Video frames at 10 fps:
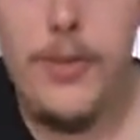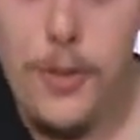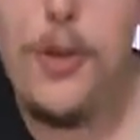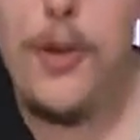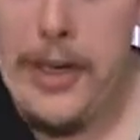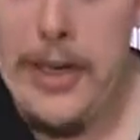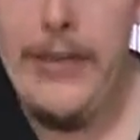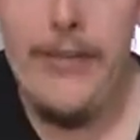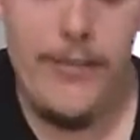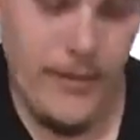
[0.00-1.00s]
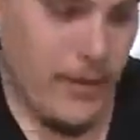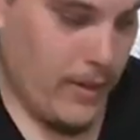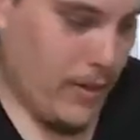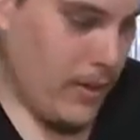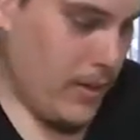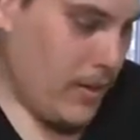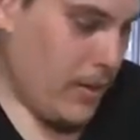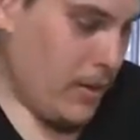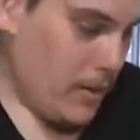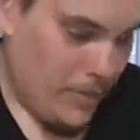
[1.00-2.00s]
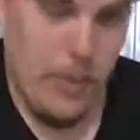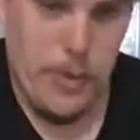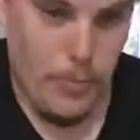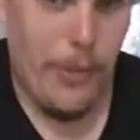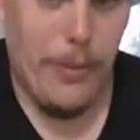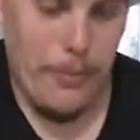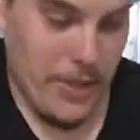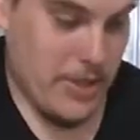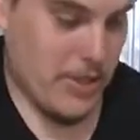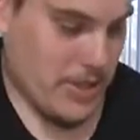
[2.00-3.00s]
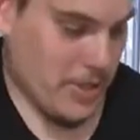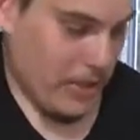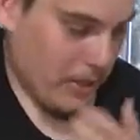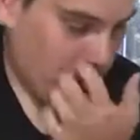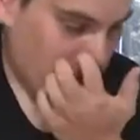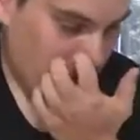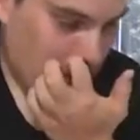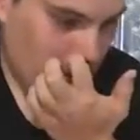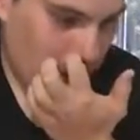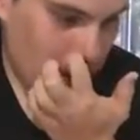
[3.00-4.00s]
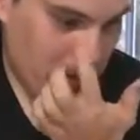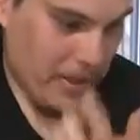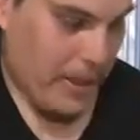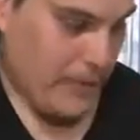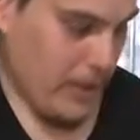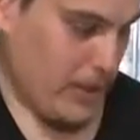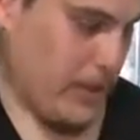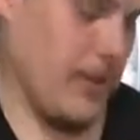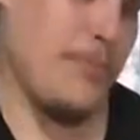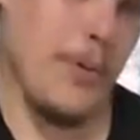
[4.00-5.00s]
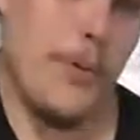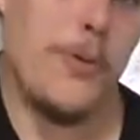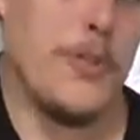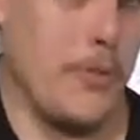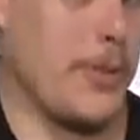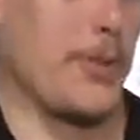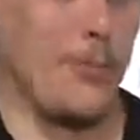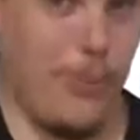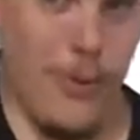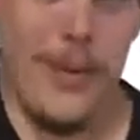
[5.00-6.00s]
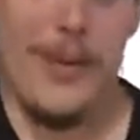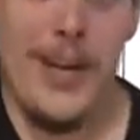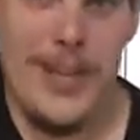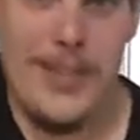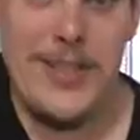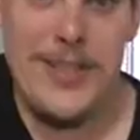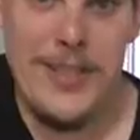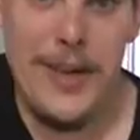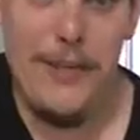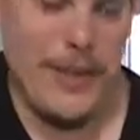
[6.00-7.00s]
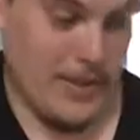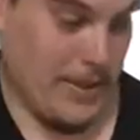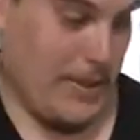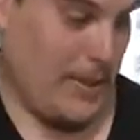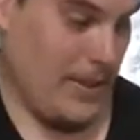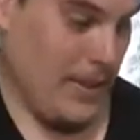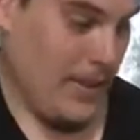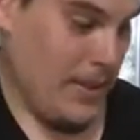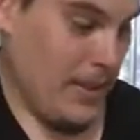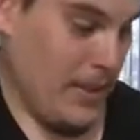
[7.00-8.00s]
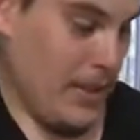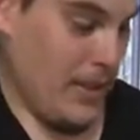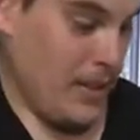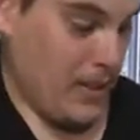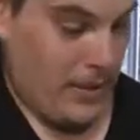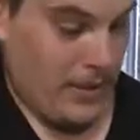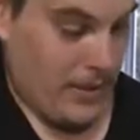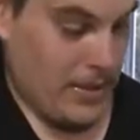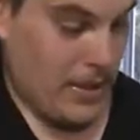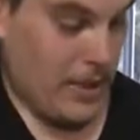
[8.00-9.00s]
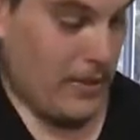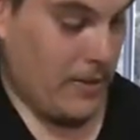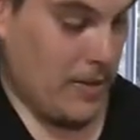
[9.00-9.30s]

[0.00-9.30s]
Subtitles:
do not eat it. It's probably best just to leave it all alone together, because there is some pretty nasty stuff out there. There's a